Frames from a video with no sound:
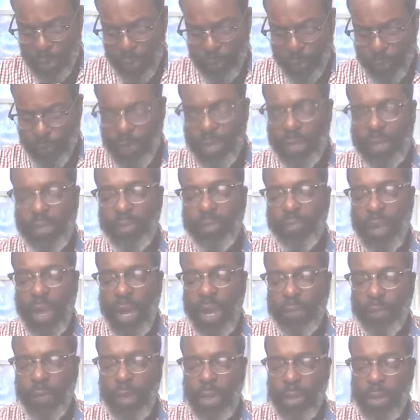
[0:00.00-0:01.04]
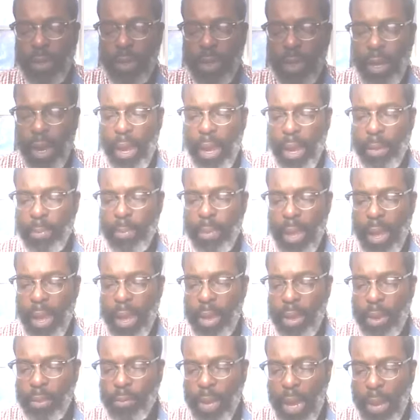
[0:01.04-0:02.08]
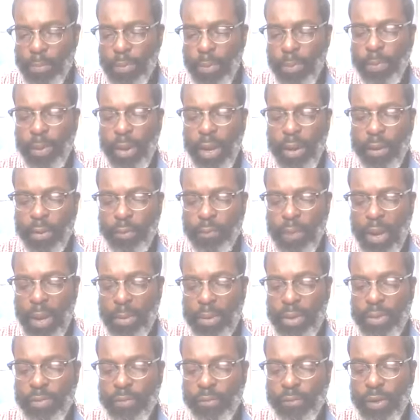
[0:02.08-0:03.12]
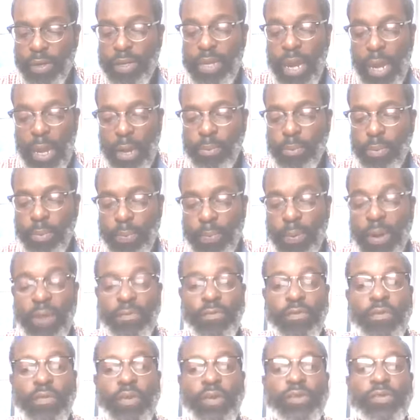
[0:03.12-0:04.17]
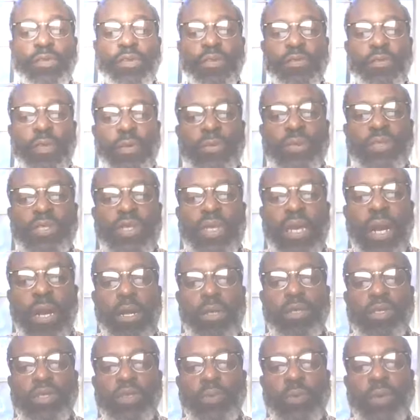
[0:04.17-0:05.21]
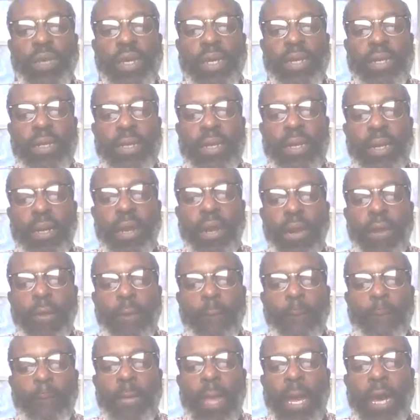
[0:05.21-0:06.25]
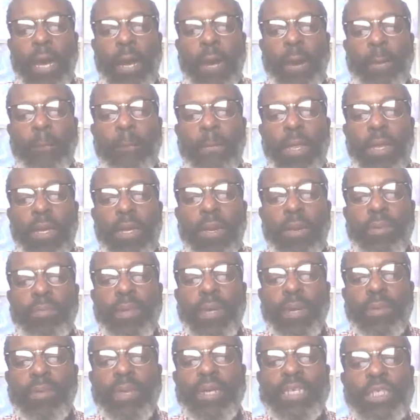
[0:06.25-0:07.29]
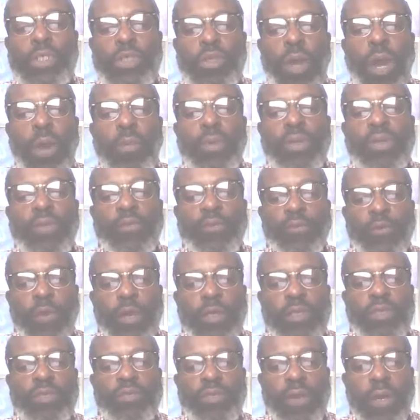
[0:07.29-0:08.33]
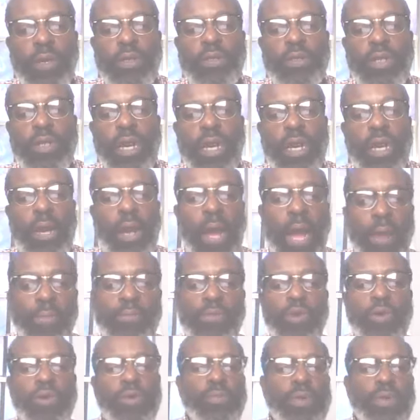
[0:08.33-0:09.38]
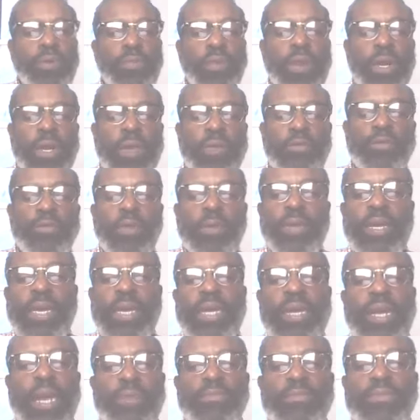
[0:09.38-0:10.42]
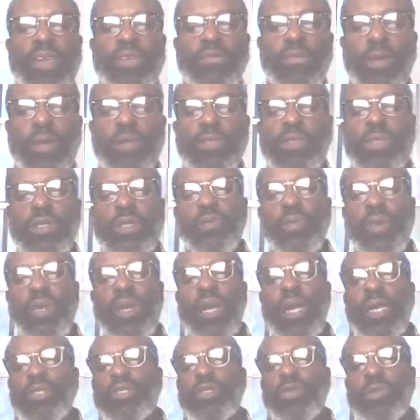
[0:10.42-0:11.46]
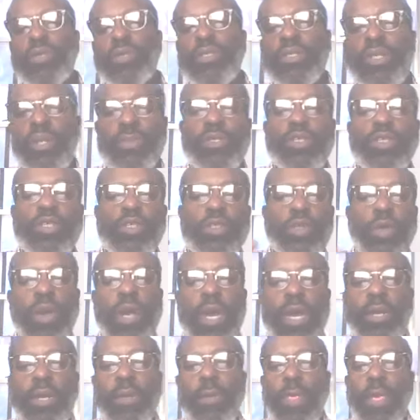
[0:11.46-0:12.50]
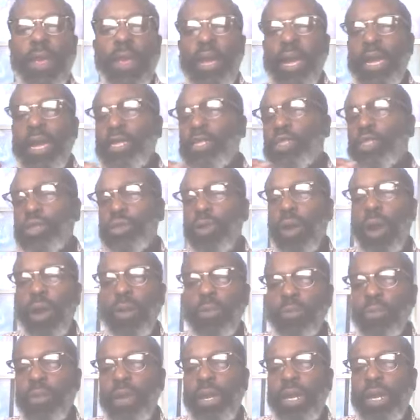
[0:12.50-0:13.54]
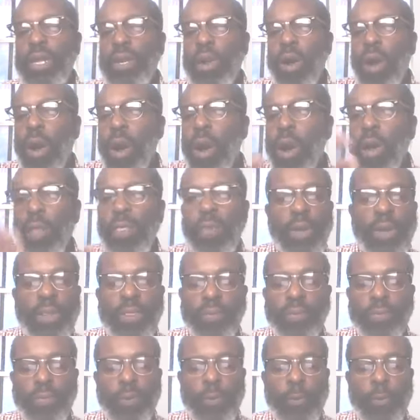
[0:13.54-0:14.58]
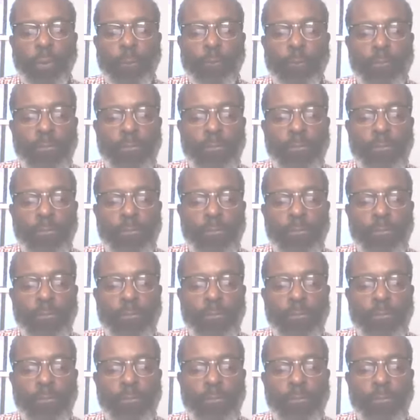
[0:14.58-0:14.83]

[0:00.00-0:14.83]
55. I, I, I'm prepared. I mean, yeah, I'm prepared for verse 55. We'll see how close we can get. Uh, but let's start with the first verse. Uh, I'm going to be reading from the NIV version. And what I'll do is let me just go ahead and start reading all the way through